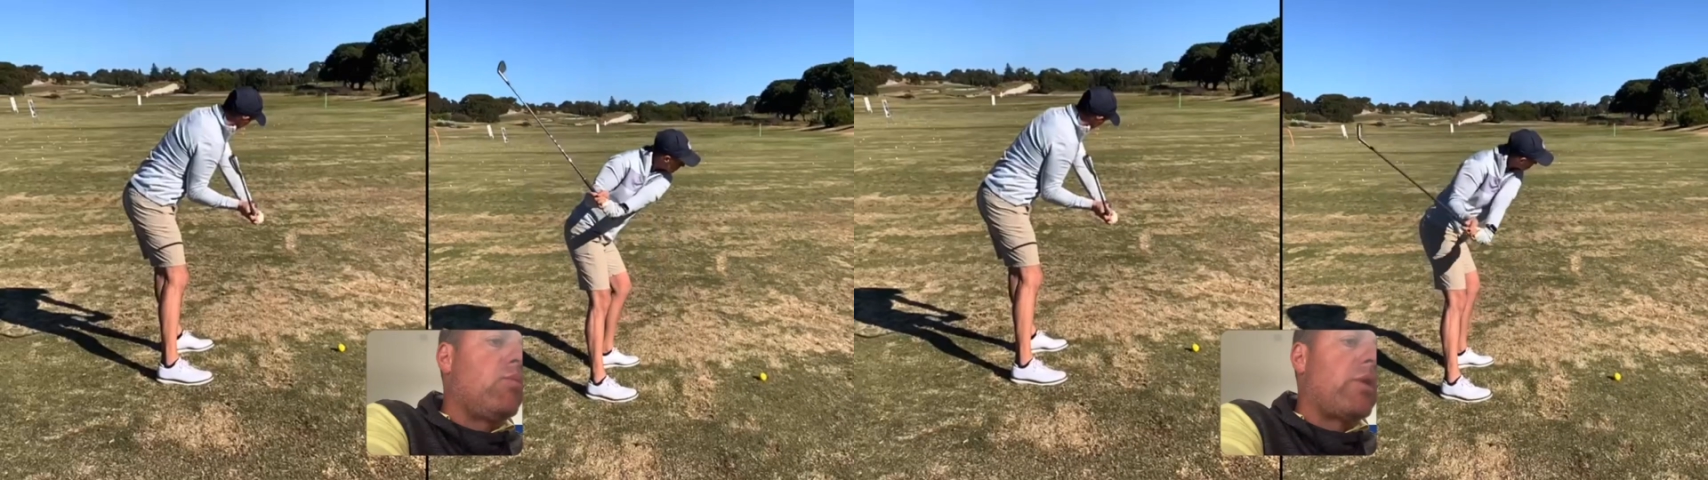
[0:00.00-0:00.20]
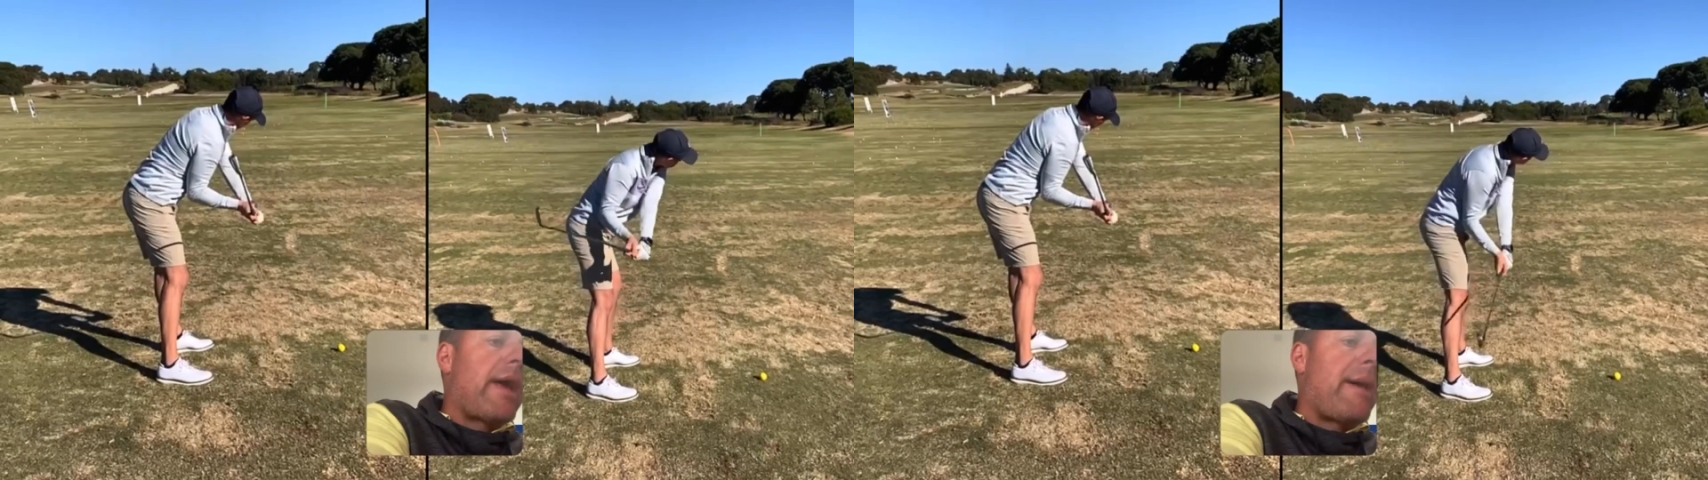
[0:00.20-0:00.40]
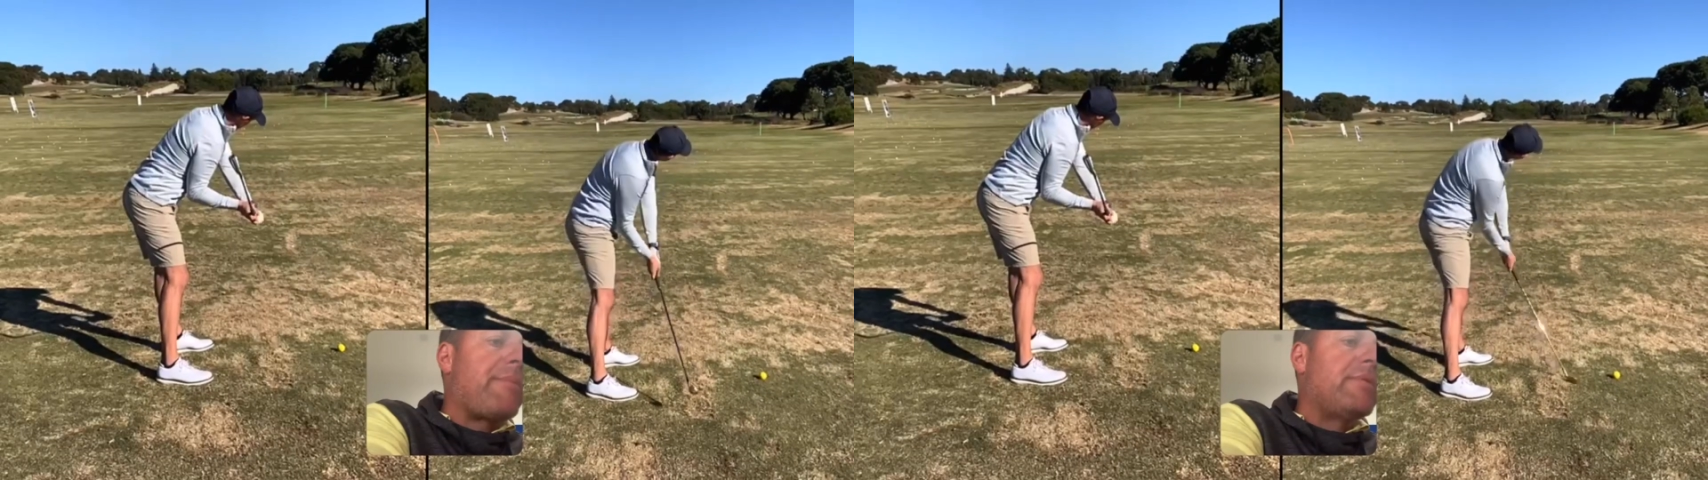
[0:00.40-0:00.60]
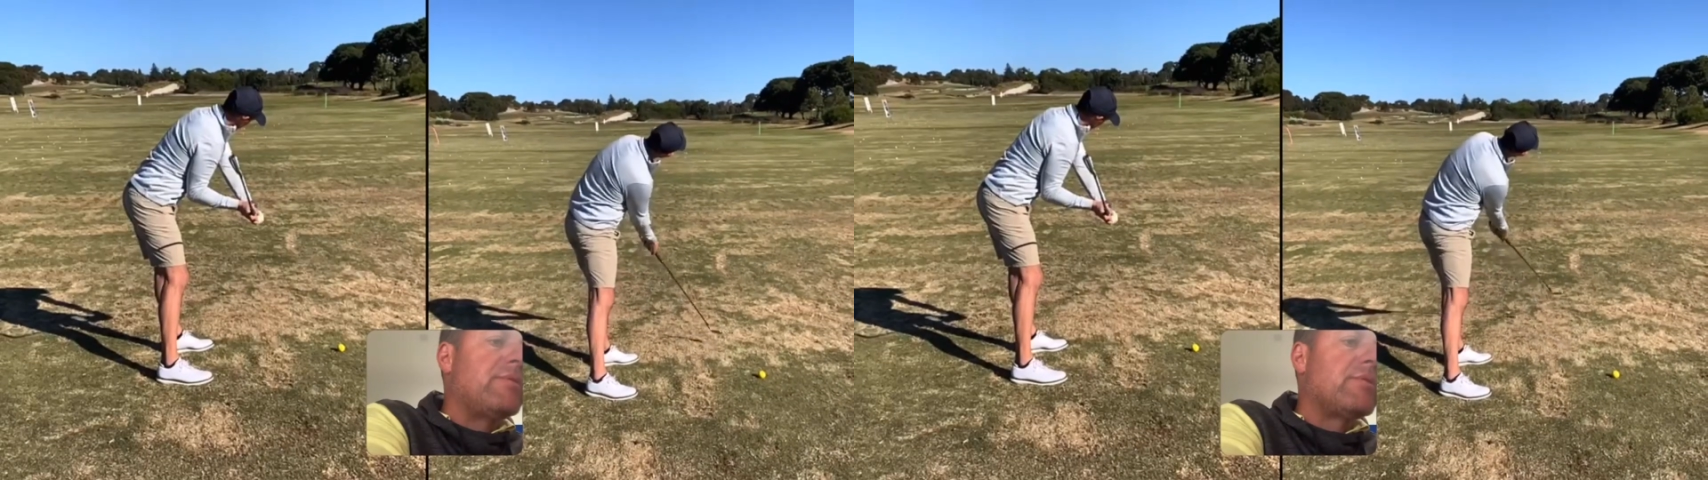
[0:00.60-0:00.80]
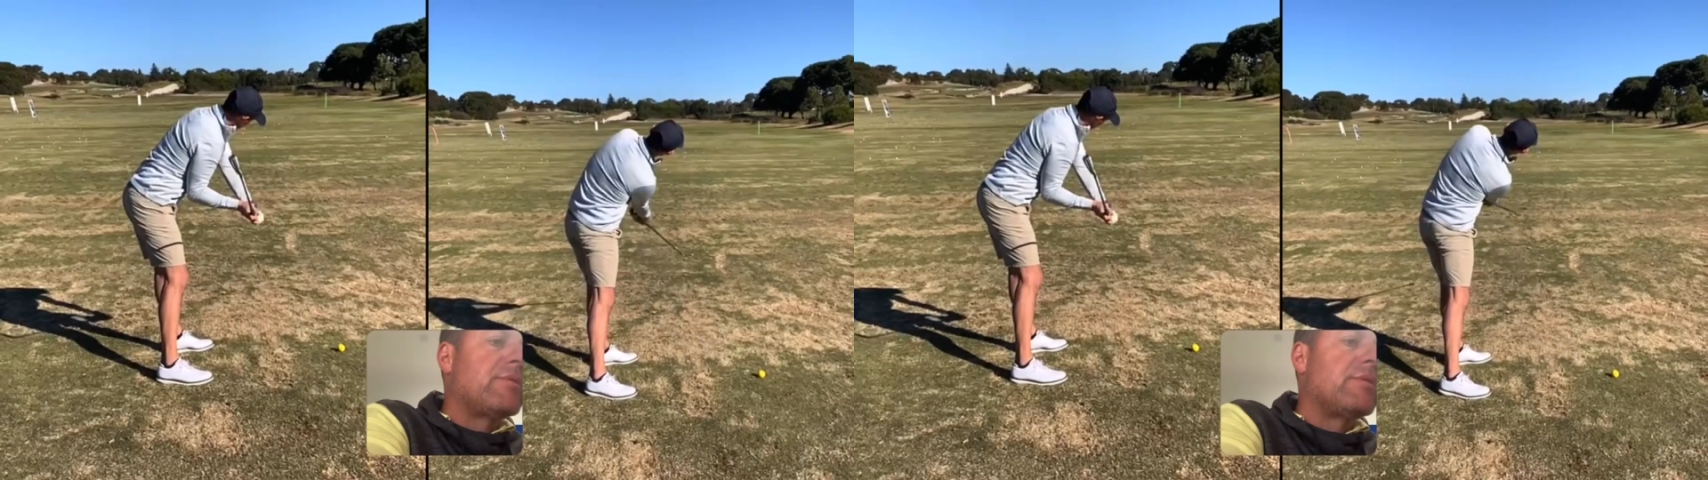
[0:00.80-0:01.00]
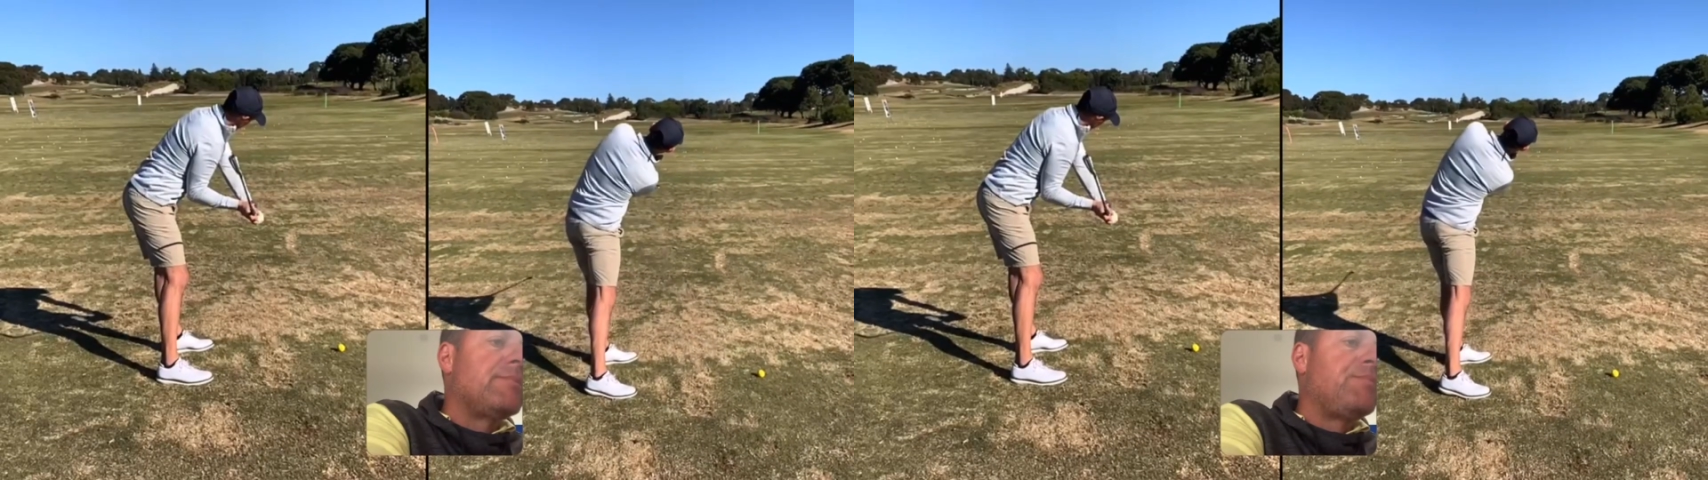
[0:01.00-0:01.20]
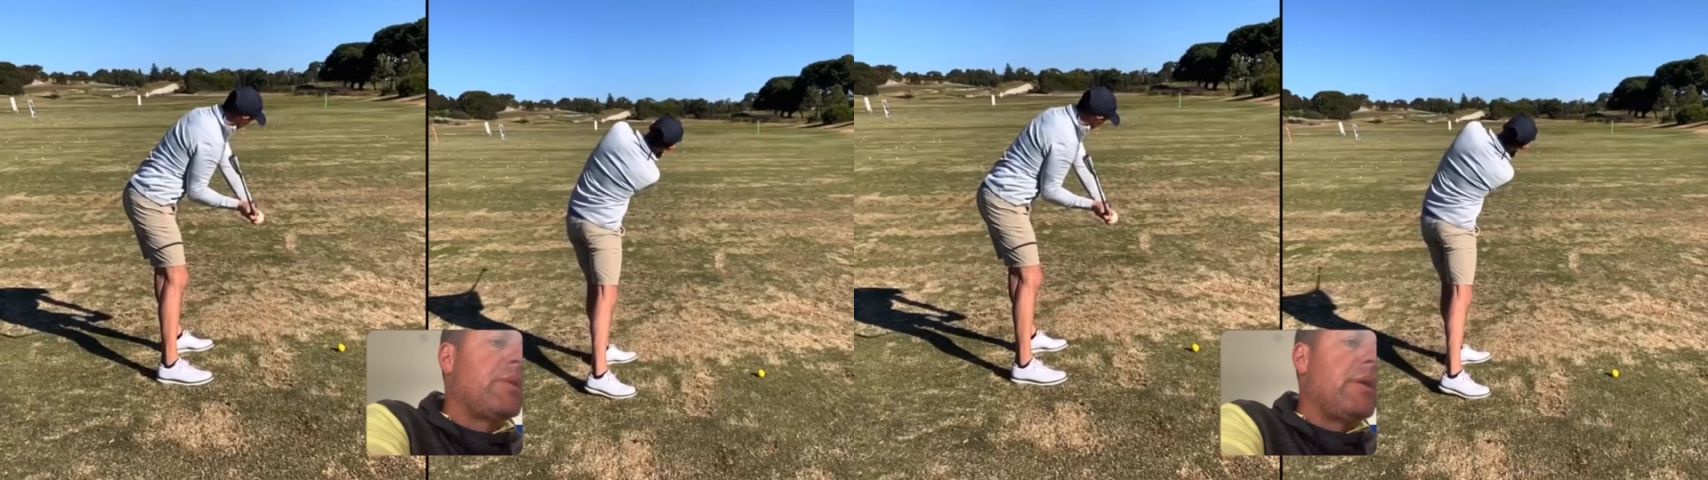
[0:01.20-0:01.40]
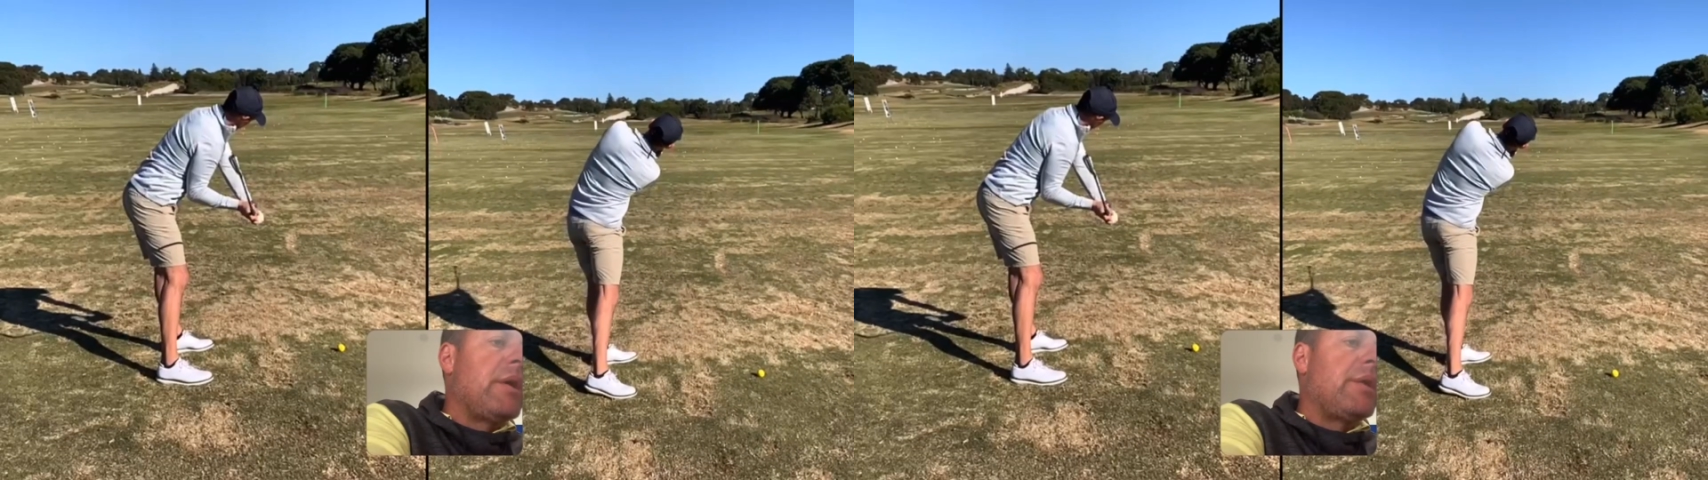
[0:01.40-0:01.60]
what happens
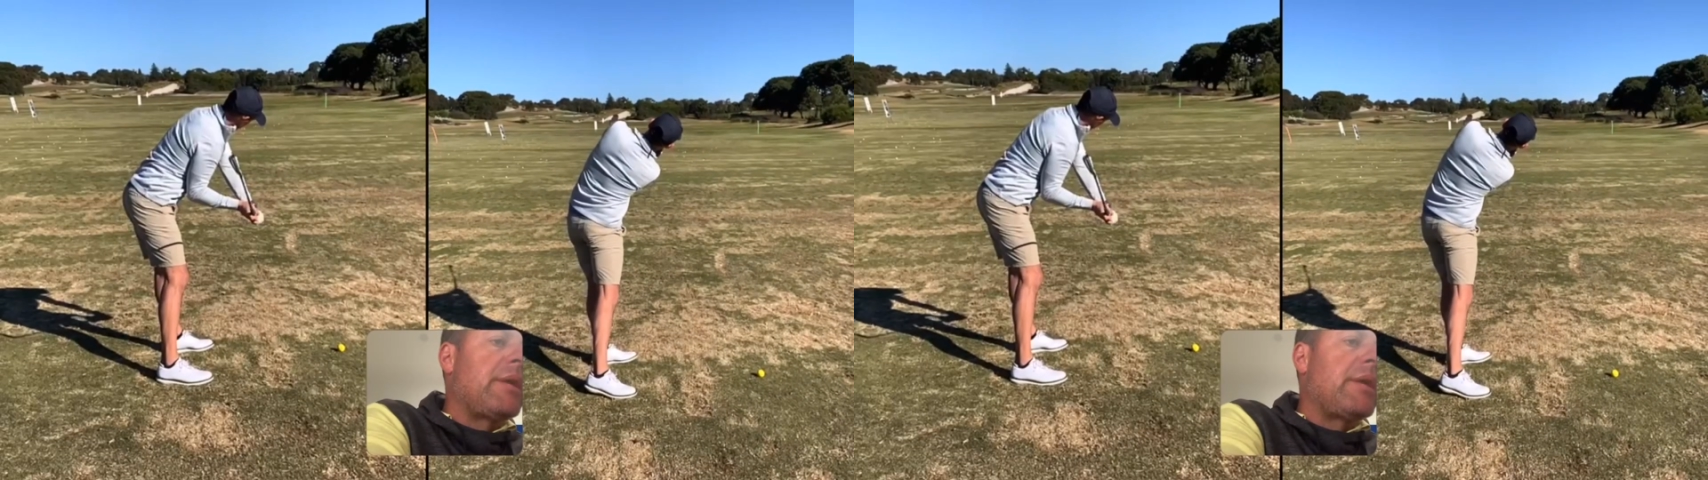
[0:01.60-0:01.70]
and